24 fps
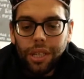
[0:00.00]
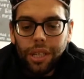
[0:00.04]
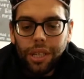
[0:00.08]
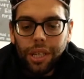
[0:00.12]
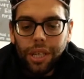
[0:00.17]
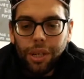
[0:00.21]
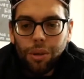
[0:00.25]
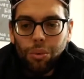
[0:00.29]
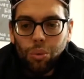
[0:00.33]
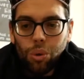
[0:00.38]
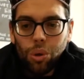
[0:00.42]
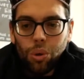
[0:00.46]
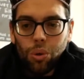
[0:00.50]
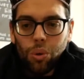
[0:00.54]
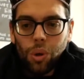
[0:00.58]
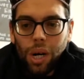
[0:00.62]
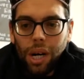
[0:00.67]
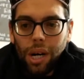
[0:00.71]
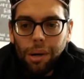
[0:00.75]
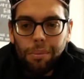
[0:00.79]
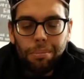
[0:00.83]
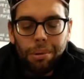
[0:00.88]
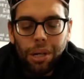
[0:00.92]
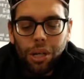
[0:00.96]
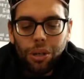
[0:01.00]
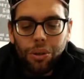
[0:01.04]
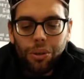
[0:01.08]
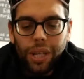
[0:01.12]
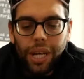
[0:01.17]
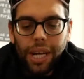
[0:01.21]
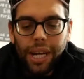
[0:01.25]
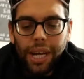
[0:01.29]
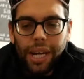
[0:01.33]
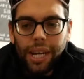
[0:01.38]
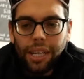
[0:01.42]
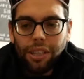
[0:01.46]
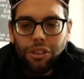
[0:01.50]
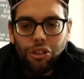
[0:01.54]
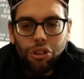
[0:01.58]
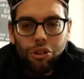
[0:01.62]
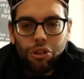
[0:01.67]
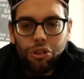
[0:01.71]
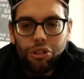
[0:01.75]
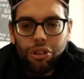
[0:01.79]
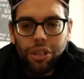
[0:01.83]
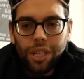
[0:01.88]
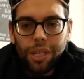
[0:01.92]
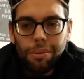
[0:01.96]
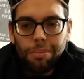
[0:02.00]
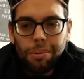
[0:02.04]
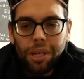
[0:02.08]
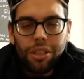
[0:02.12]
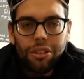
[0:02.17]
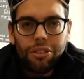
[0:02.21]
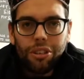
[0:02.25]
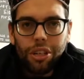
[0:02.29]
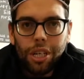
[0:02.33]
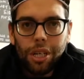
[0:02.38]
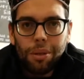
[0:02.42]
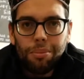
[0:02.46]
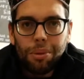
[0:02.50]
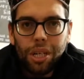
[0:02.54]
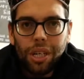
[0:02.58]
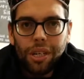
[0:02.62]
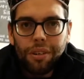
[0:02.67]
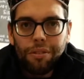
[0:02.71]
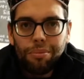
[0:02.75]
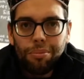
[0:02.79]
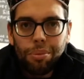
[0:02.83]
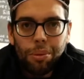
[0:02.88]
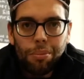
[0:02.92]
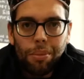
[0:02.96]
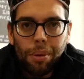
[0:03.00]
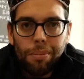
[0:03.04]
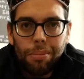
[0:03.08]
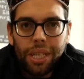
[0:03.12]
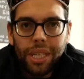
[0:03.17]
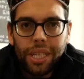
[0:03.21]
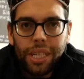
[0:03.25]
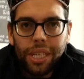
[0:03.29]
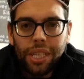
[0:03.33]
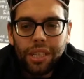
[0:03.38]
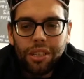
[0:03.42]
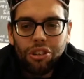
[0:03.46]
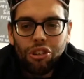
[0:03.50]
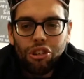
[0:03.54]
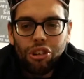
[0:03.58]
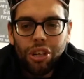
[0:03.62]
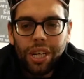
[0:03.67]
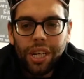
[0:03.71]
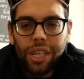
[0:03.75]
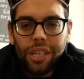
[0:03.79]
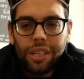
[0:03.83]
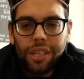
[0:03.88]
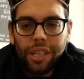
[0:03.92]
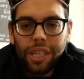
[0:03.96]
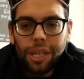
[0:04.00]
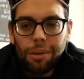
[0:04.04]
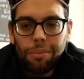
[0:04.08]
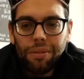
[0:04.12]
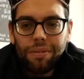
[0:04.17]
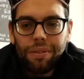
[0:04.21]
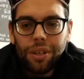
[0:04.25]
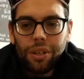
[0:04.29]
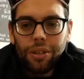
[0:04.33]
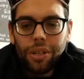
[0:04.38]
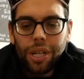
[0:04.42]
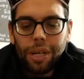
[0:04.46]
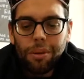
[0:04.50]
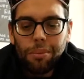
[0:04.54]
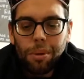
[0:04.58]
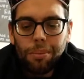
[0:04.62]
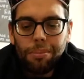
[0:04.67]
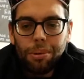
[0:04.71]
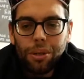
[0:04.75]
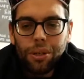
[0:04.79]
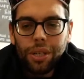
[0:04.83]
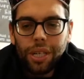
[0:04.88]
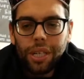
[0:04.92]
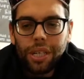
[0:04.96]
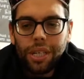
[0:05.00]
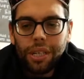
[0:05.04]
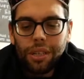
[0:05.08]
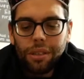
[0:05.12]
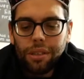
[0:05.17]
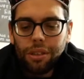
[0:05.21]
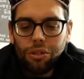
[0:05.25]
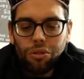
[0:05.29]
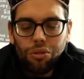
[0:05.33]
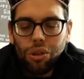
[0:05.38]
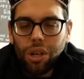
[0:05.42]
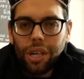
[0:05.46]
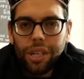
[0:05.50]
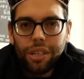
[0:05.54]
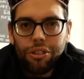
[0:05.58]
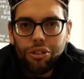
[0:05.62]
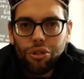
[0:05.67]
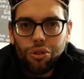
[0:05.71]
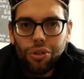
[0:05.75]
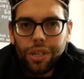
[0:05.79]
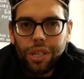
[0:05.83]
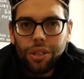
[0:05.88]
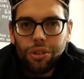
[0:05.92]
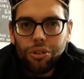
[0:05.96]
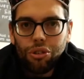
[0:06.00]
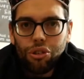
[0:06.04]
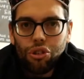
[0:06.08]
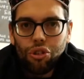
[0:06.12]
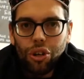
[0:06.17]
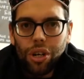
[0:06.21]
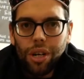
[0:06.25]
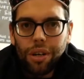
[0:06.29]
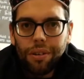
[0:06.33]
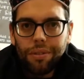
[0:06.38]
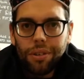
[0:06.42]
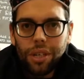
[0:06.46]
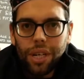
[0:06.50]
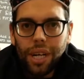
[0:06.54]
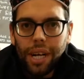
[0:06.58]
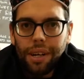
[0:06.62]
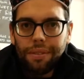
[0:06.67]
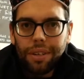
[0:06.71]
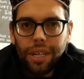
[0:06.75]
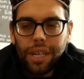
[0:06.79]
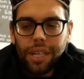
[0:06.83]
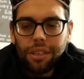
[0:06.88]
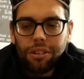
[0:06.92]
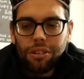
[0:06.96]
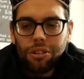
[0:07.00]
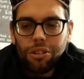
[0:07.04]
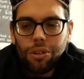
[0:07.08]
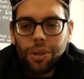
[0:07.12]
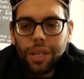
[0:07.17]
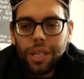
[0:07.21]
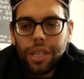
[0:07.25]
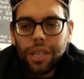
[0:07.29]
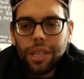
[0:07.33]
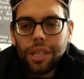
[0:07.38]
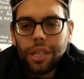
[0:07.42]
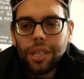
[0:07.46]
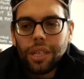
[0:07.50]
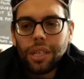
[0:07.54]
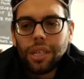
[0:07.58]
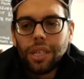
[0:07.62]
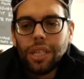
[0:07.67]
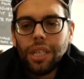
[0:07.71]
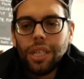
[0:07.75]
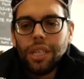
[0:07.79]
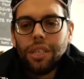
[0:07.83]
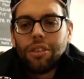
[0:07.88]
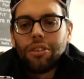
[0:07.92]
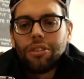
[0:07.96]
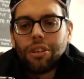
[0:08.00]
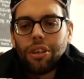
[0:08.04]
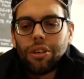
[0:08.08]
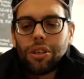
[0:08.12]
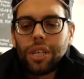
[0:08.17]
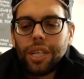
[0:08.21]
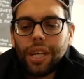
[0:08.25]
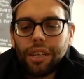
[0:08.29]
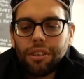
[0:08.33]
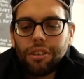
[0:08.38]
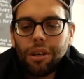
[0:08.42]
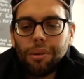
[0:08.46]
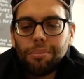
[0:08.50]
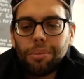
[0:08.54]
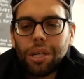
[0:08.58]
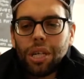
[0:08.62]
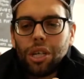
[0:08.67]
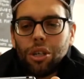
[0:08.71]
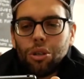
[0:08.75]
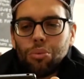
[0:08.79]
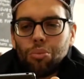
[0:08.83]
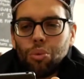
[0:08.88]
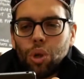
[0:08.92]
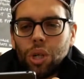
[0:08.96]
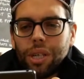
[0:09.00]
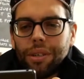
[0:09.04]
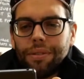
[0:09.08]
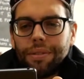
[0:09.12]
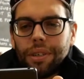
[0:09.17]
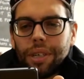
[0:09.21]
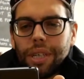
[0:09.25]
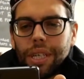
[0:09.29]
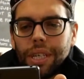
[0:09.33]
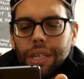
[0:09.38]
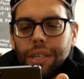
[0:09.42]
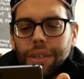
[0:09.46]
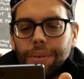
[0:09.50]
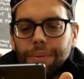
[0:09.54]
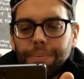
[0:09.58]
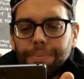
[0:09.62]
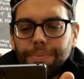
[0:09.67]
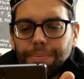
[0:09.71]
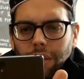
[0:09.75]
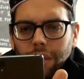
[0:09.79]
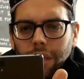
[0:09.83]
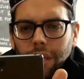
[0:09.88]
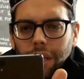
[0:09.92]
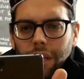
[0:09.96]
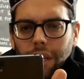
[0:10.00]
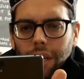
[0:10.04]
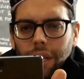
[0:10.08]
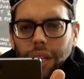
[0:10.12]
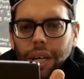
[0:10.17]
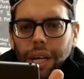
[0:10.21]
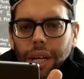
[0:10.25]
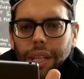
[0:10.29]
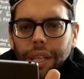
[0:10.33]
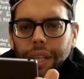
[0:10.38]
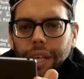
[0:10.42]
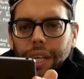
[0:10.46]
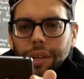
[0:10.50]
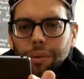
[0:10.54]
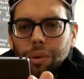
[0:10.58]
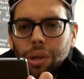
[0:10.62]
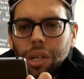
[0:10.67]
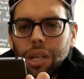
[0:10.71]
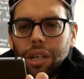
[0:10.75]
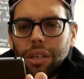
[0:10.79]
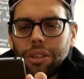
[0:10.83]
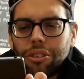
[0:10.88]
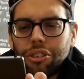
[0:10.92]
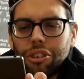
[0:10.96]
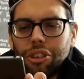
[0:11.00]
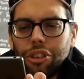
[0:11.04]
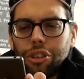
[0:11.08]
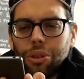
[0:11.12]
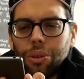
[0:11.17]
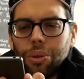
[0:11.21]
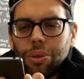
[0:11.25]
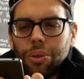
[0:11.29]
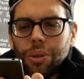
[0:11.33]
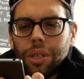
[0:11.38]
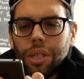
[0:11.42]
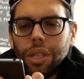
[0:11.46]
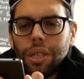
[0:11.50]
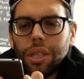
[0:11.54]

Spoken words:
it will upload that, and usually by the time I've put my bike in the shed and I get my phone out of my pocket, the ride is already on Strava. I haven't had to do anything. So connect up your home Wi-Fi and then it will ask you